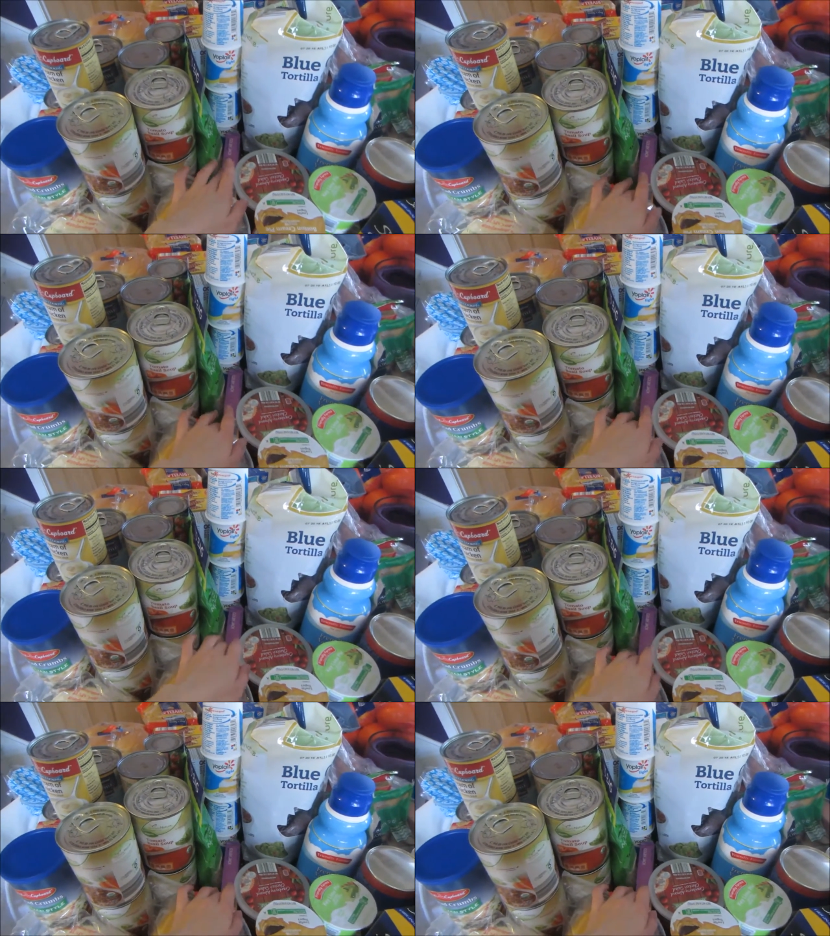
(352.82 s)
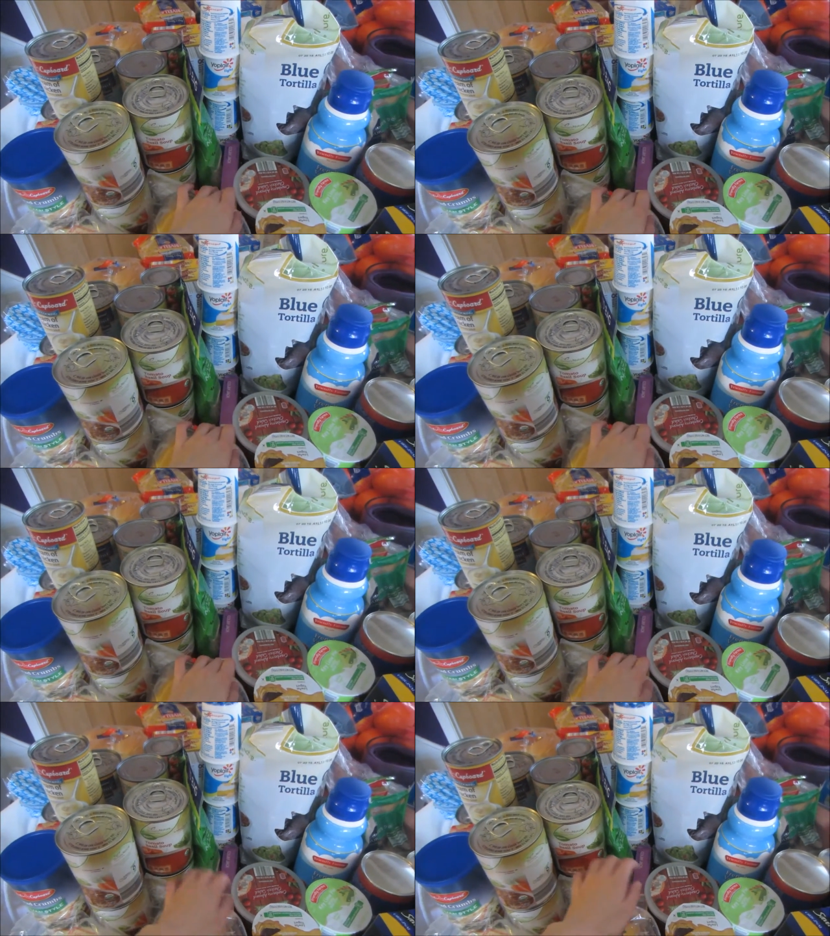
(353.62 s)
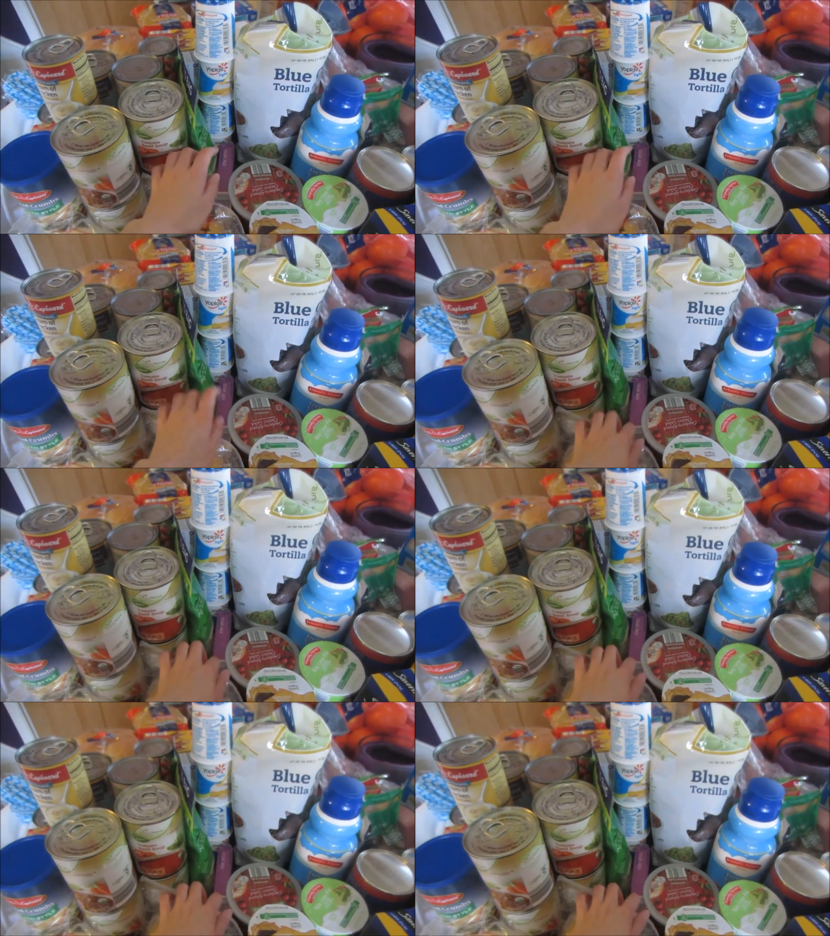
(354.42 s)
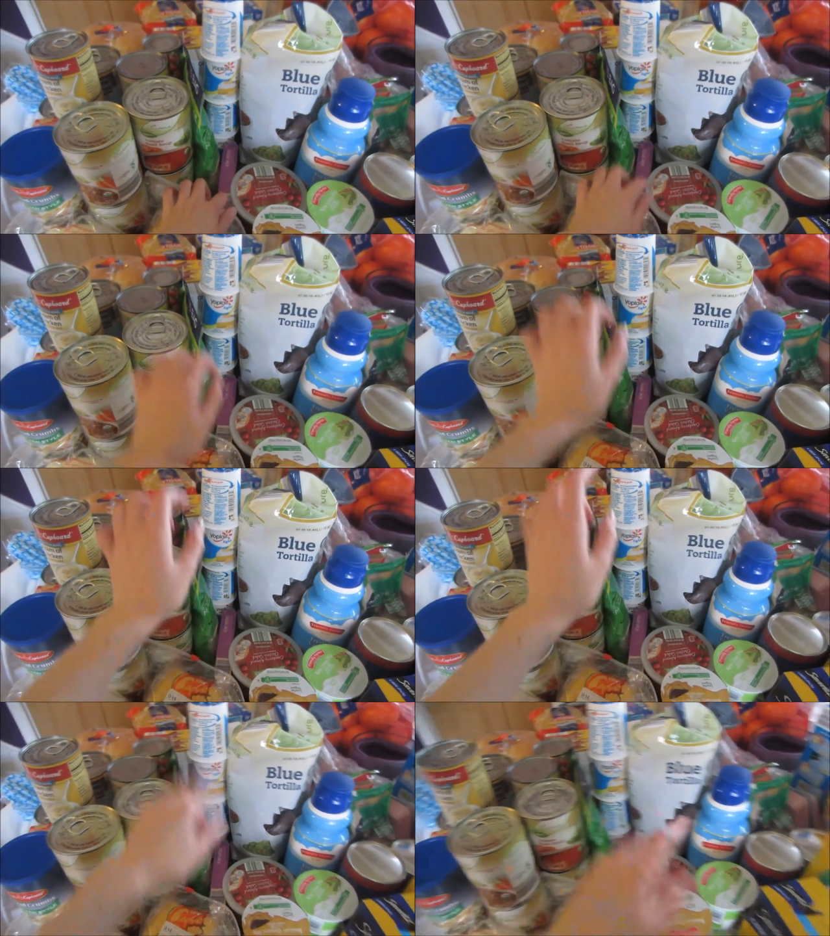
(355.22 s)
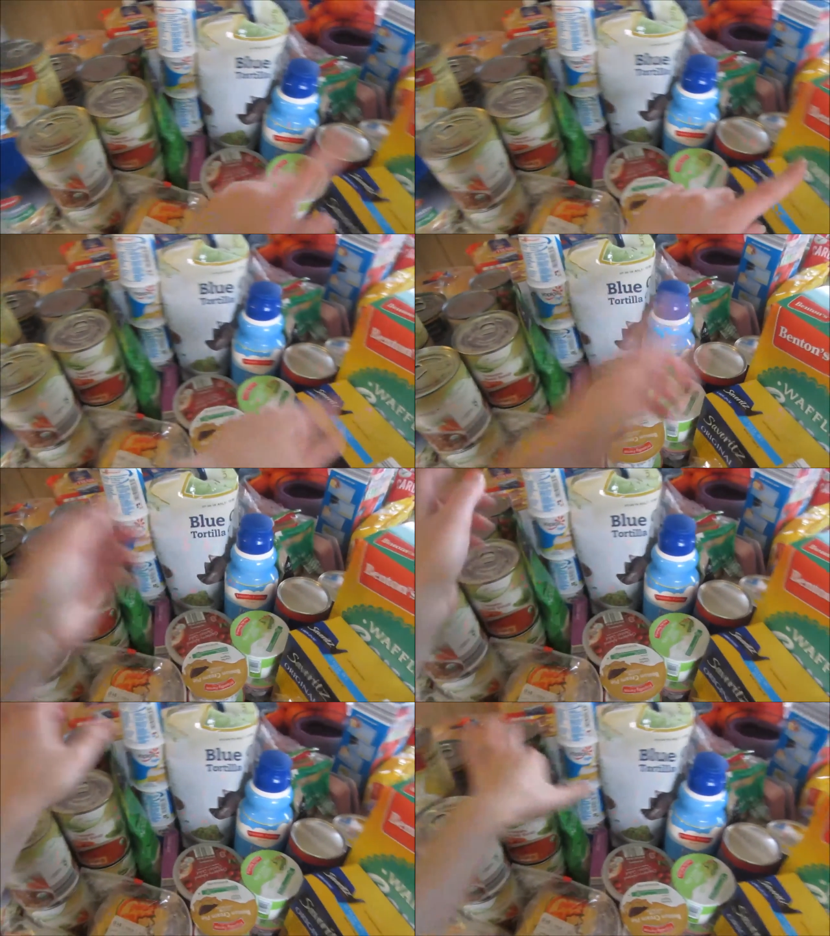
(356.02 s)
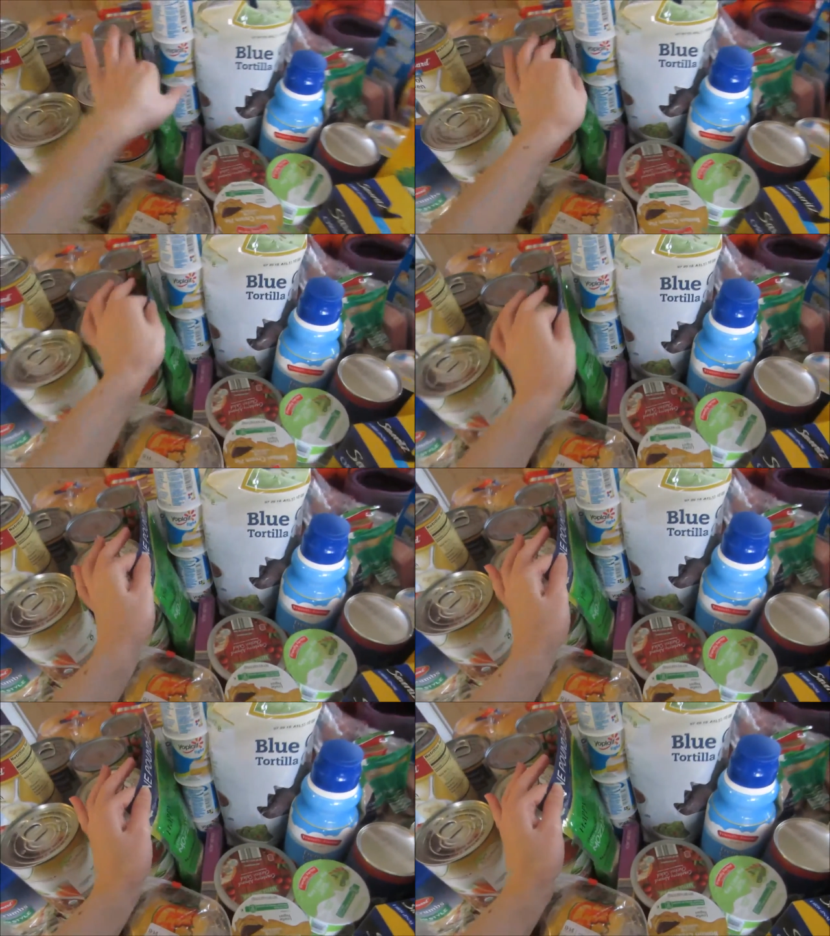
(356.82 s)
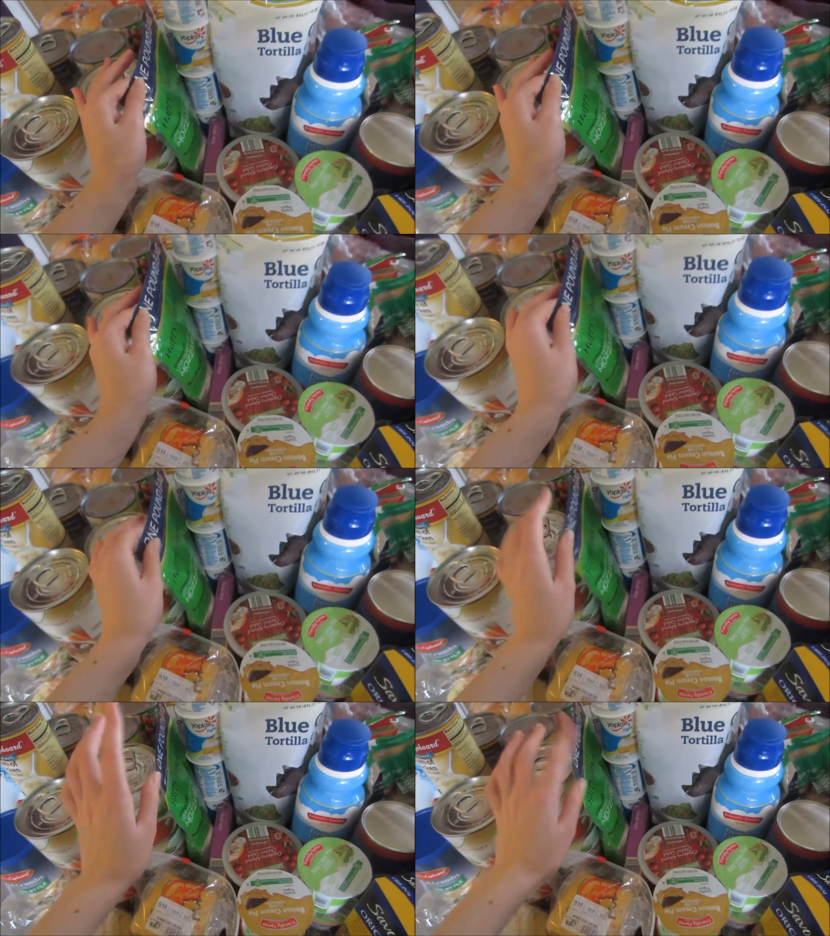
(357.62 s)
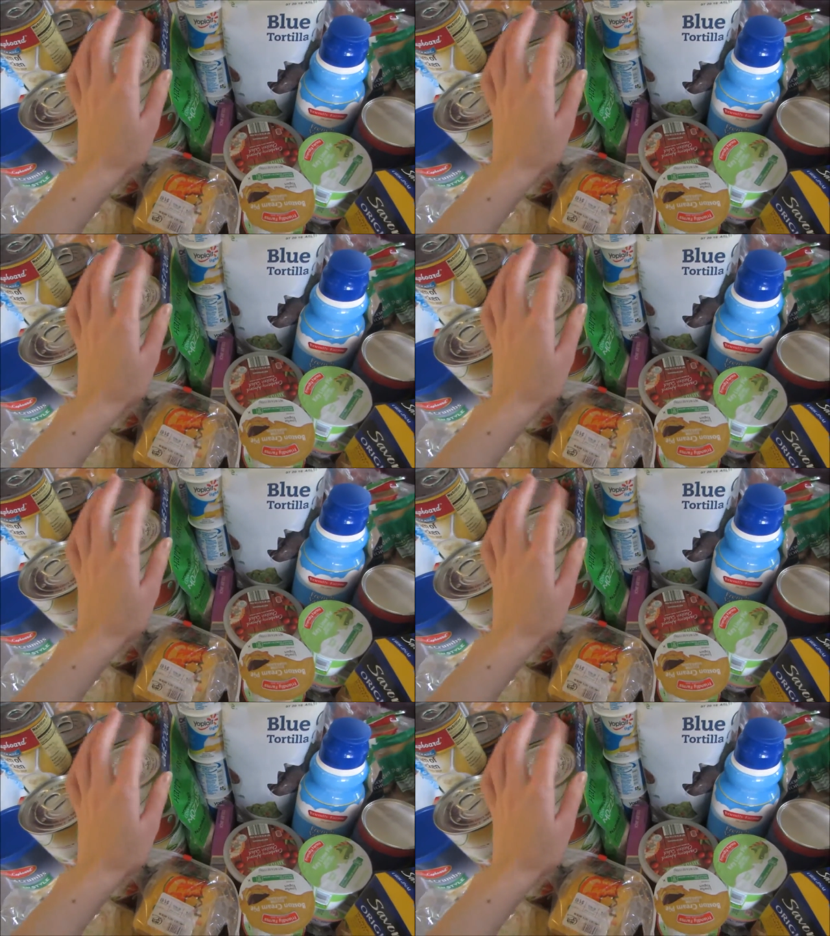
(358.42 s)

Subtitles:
(no speaker visible)